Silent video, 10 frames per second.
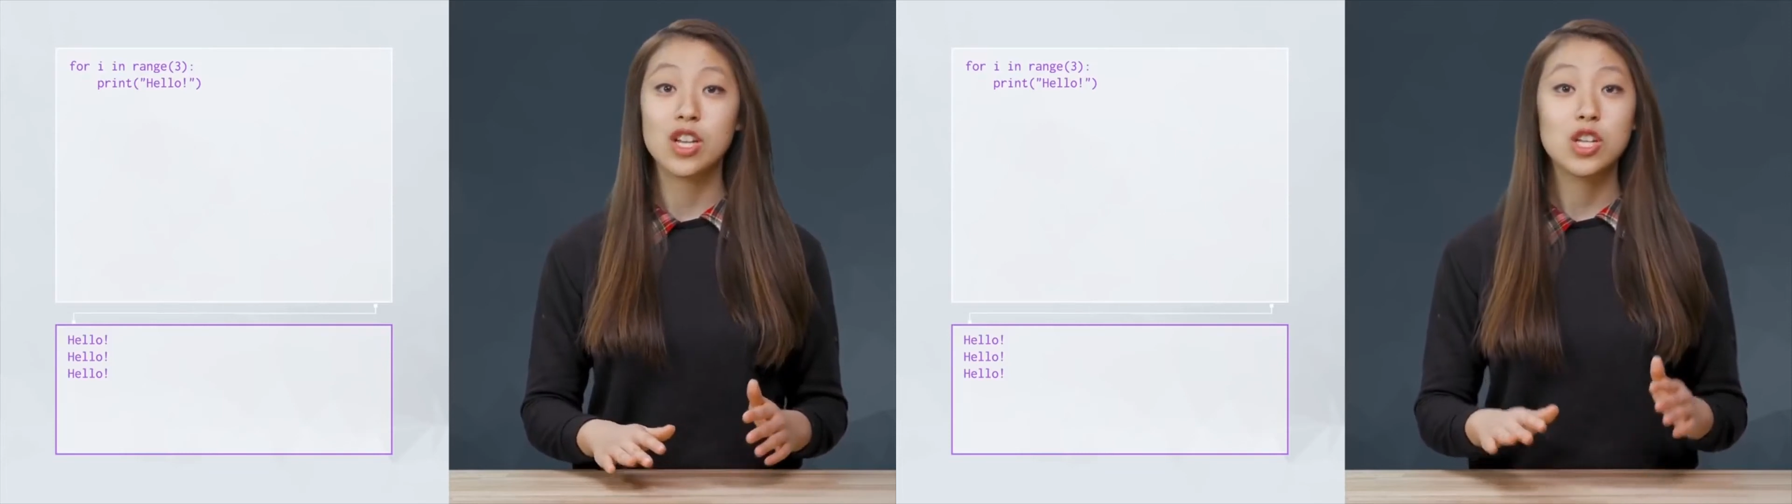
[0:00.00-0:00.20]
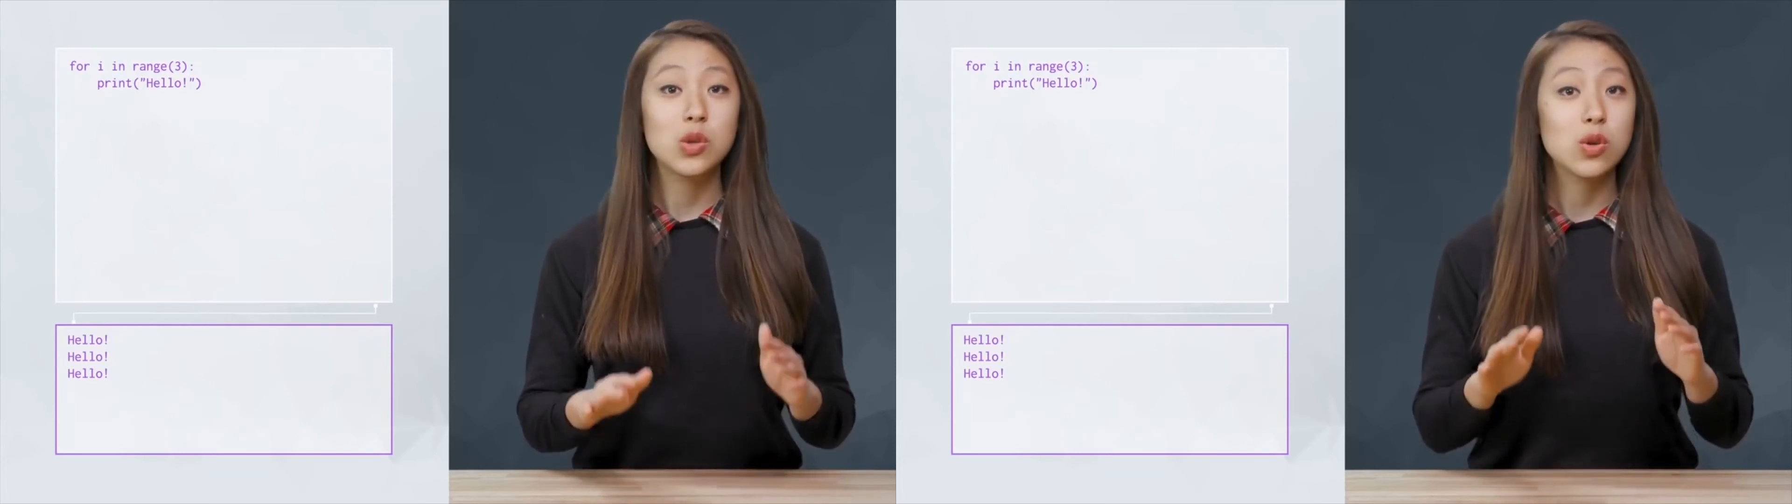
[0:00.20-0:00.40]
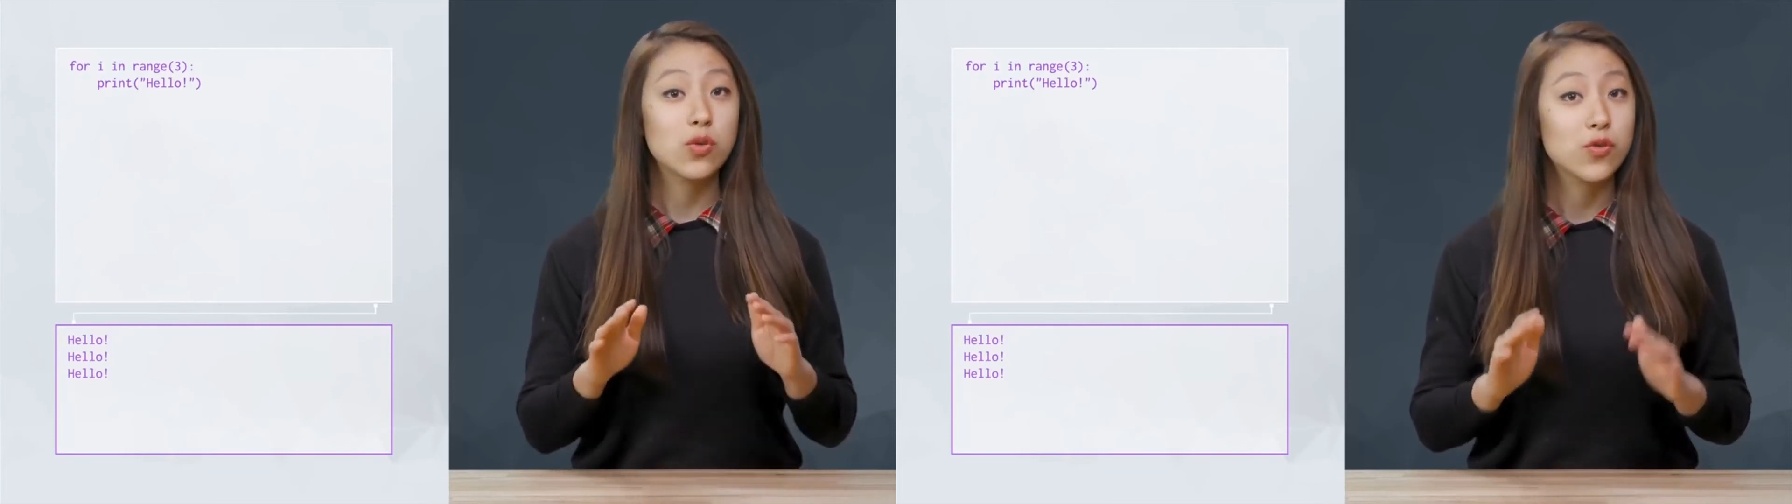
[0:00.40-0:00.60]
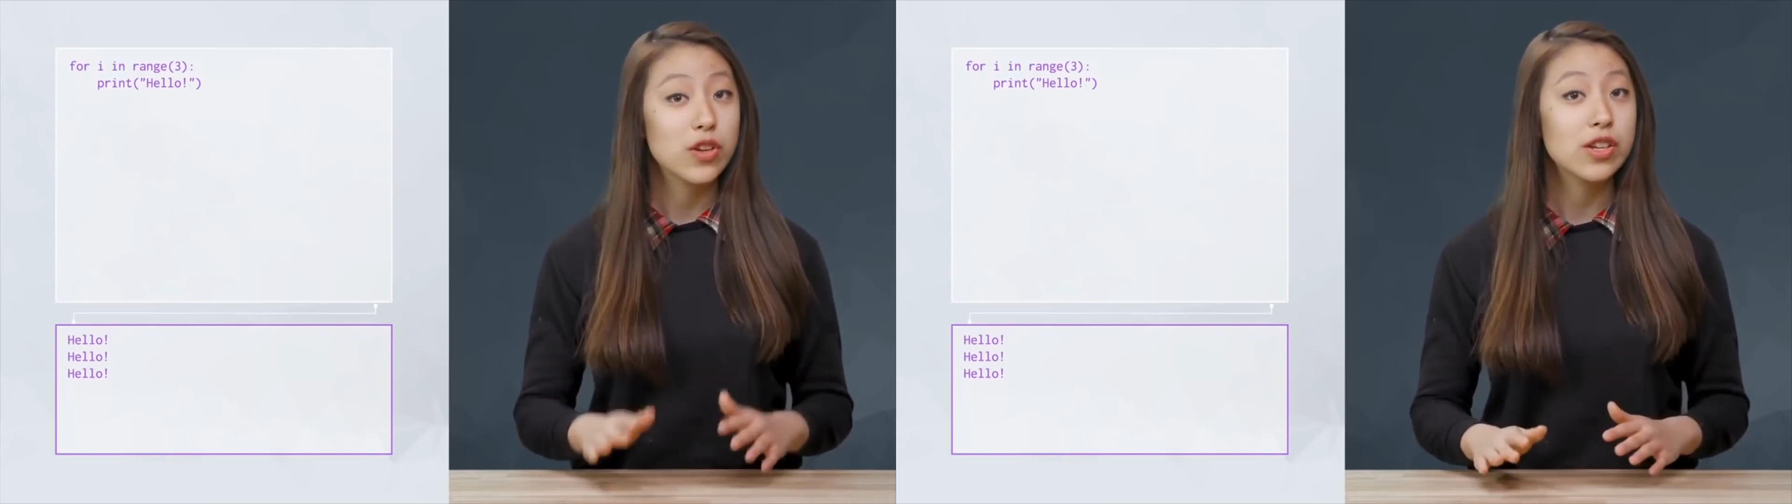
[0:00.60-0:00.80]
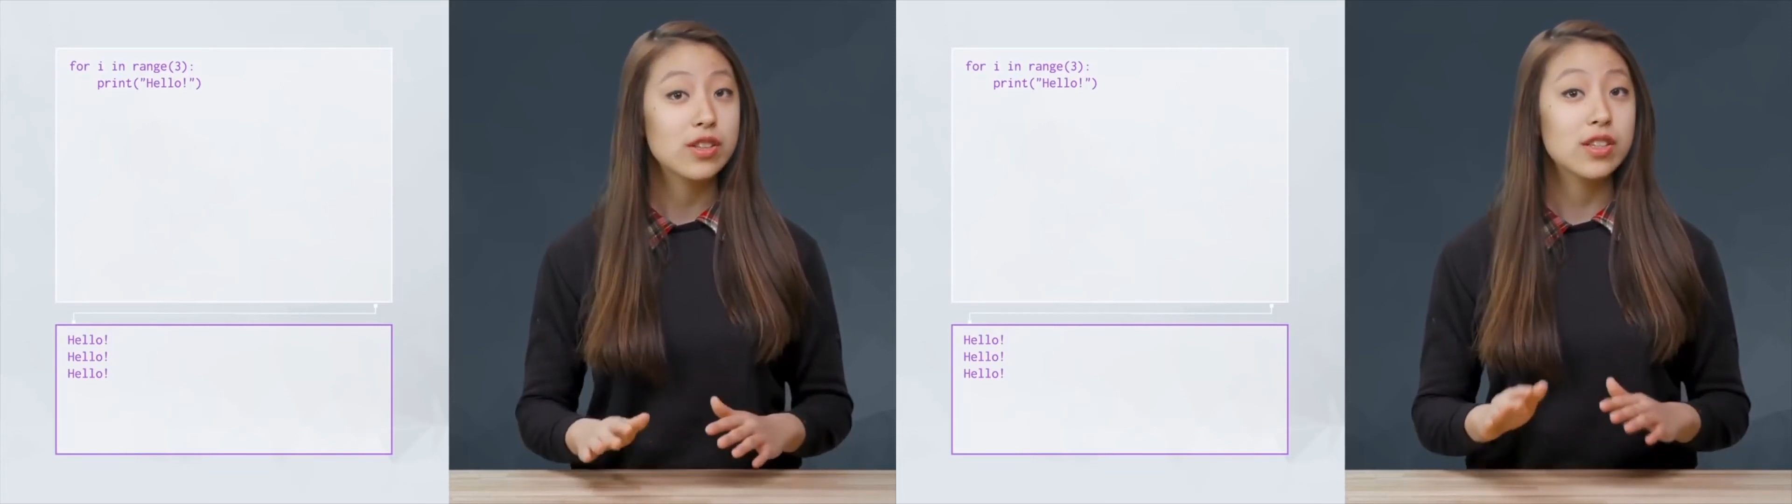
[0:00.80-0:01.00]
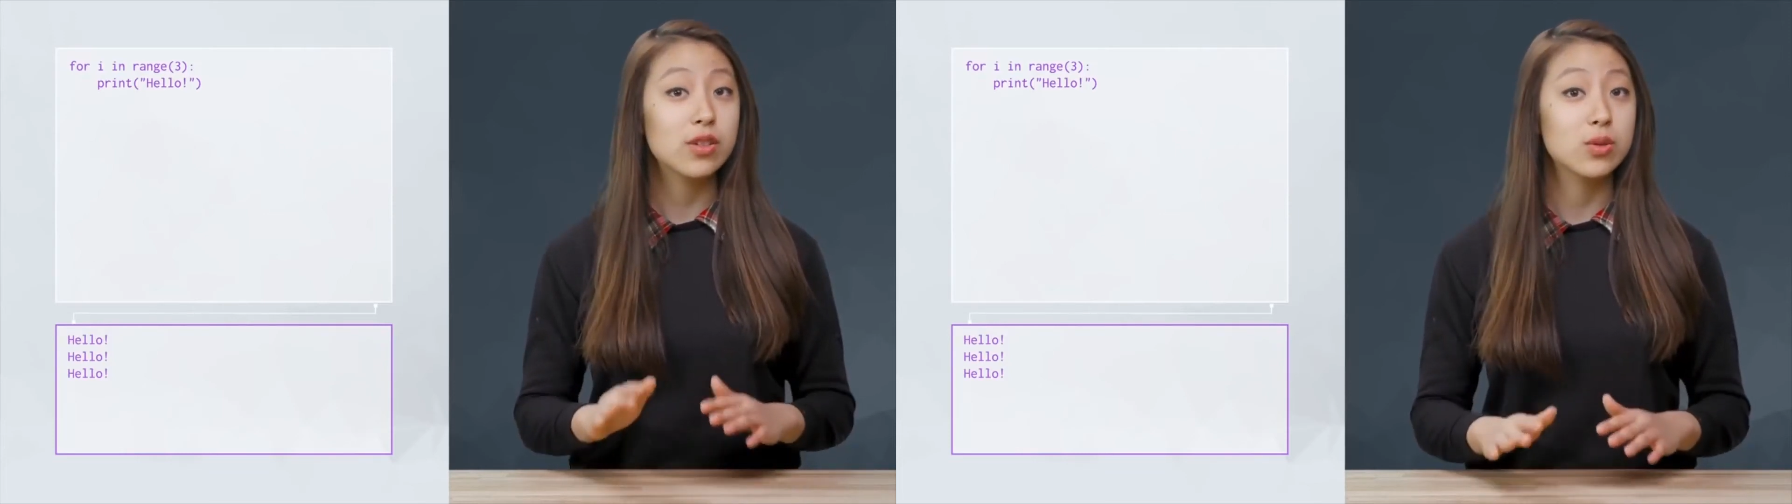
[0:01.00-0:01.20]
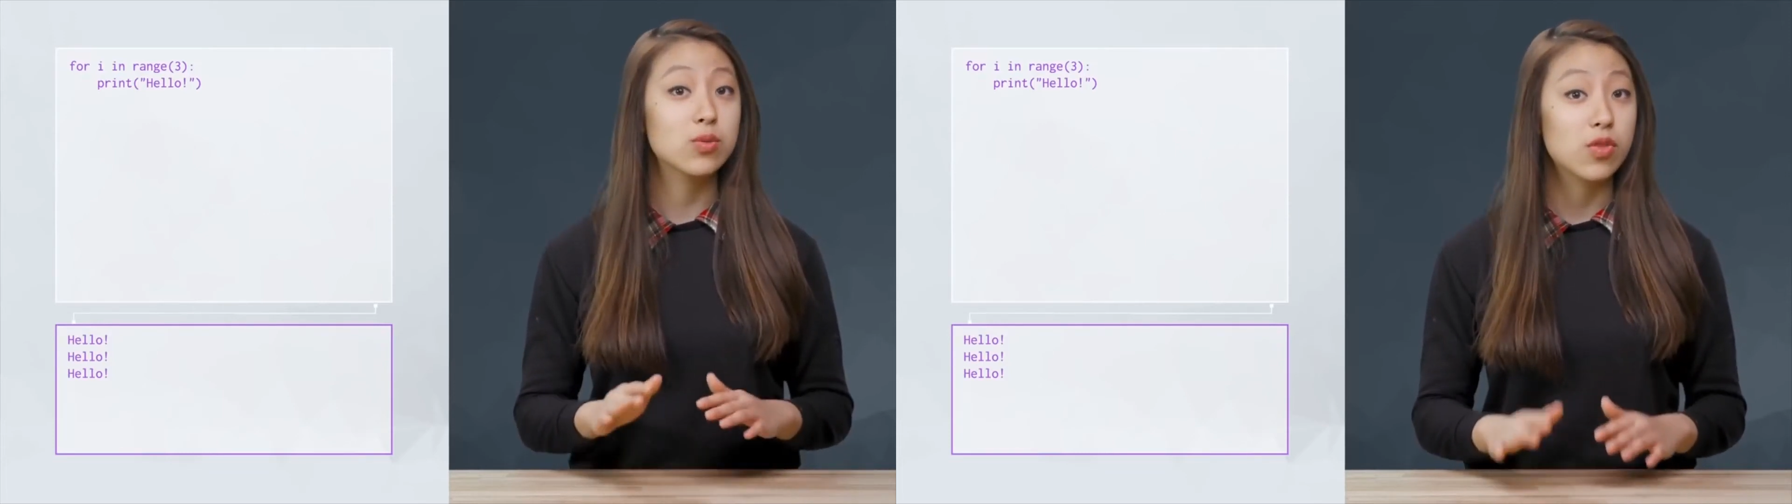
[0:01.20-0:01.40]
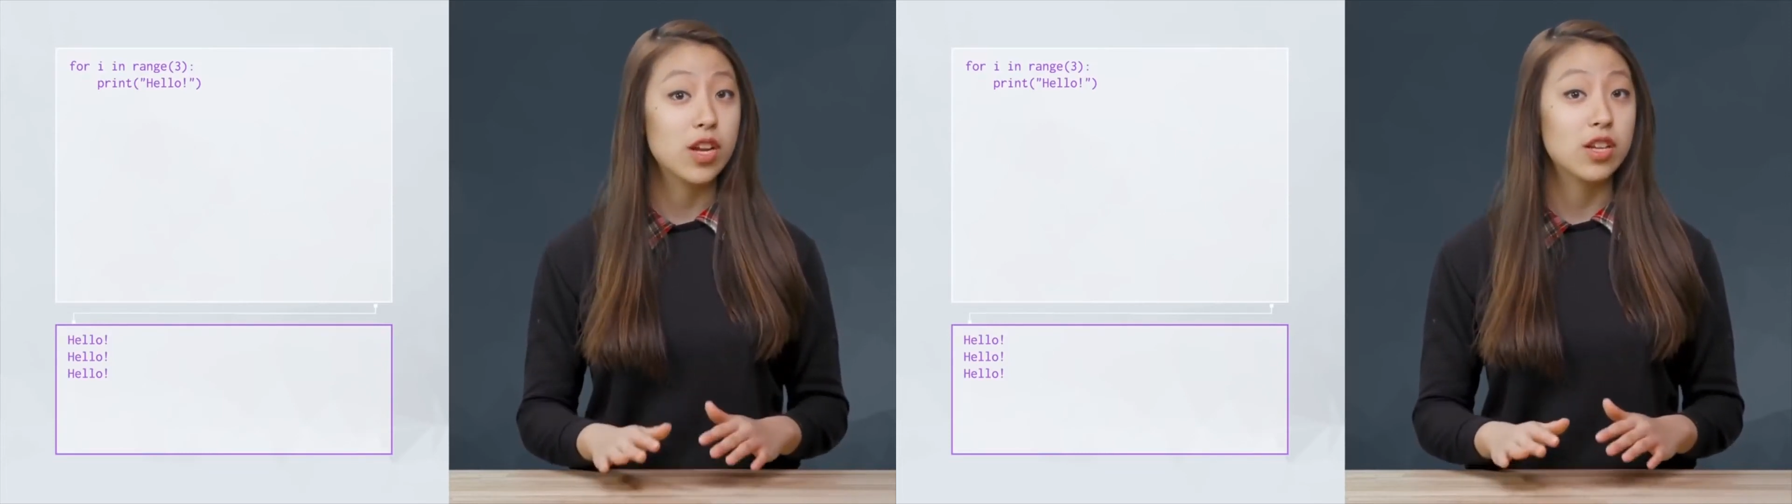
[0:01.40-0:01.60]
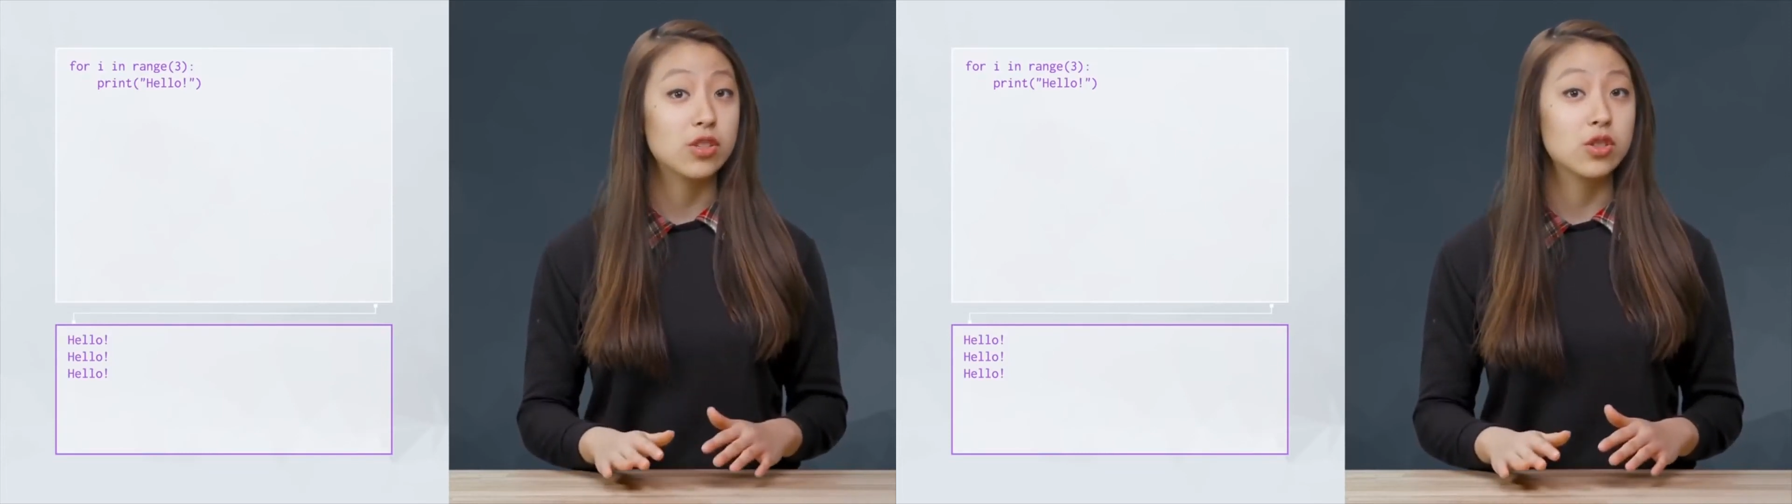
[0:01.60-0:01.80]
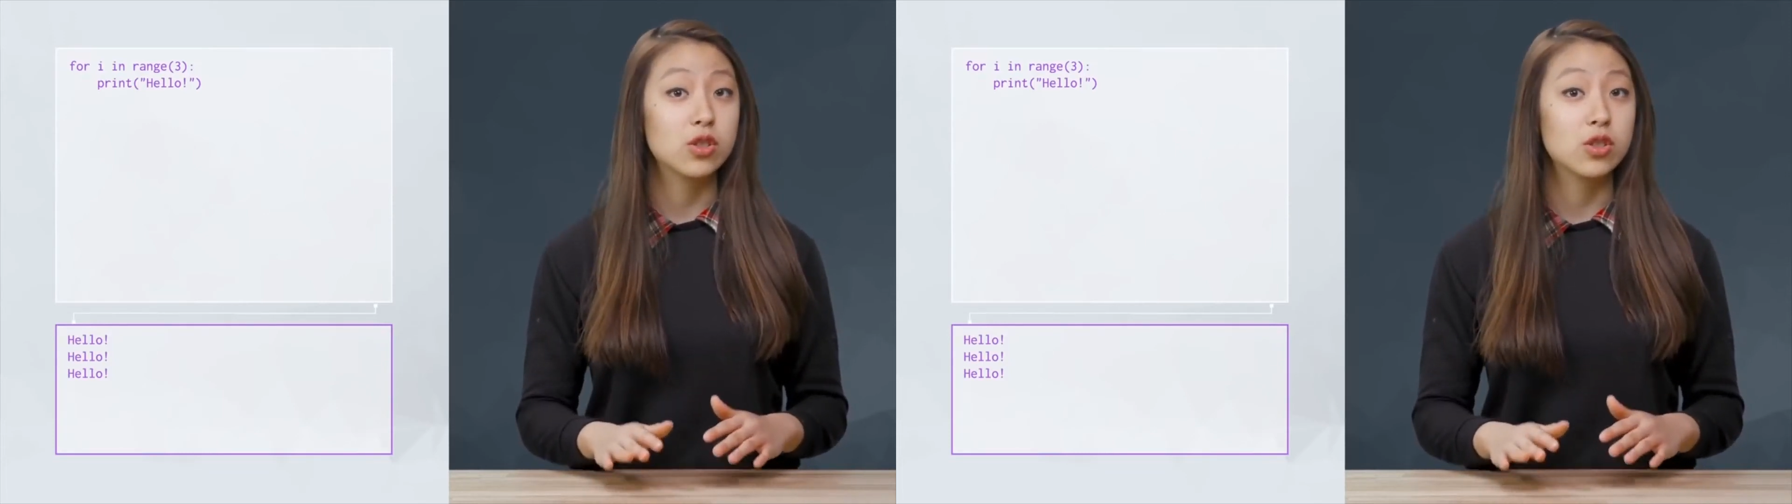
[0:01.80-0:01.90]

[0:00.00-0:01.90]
You will frequently use range